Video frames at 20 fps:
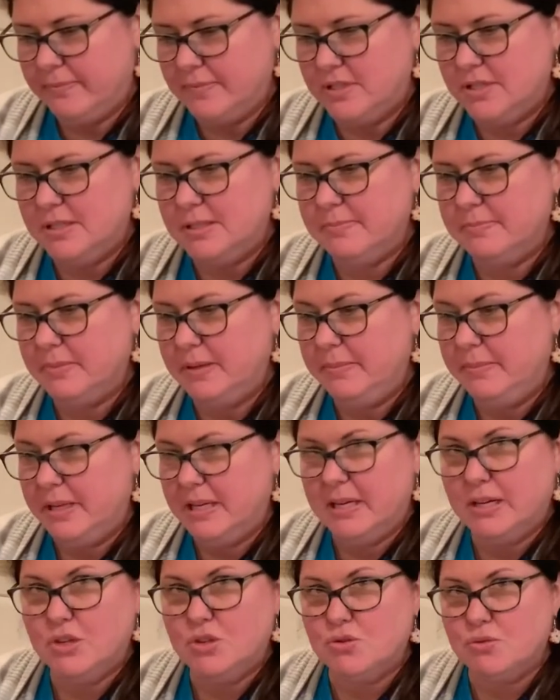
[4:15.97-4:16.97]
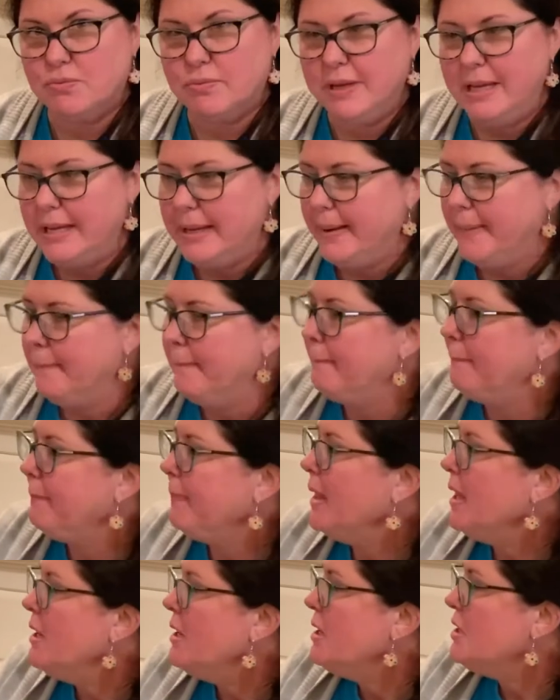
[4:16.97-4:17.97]
She's maybe in a dream.
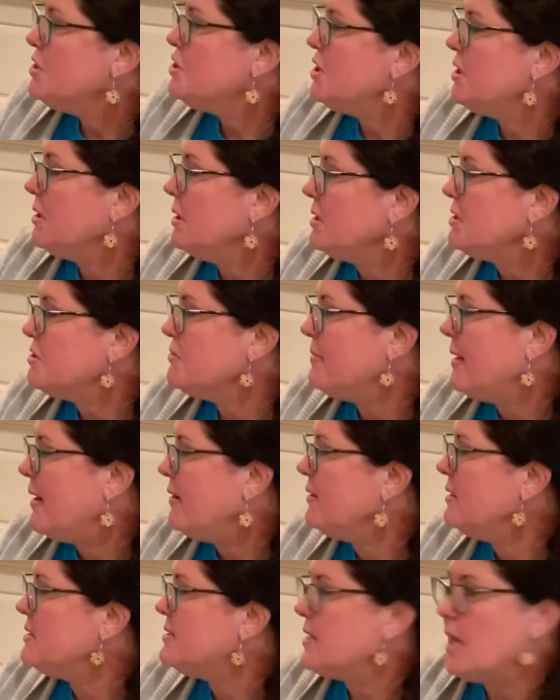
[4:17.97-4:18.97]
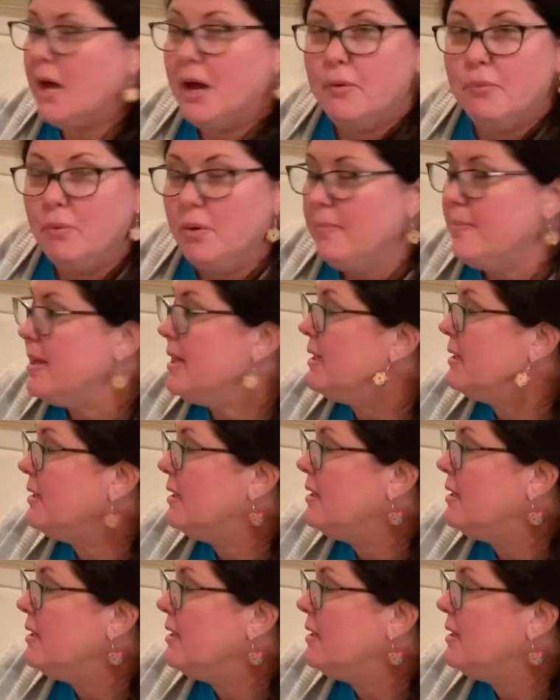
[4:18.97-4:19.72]
She looked around and saw a woman.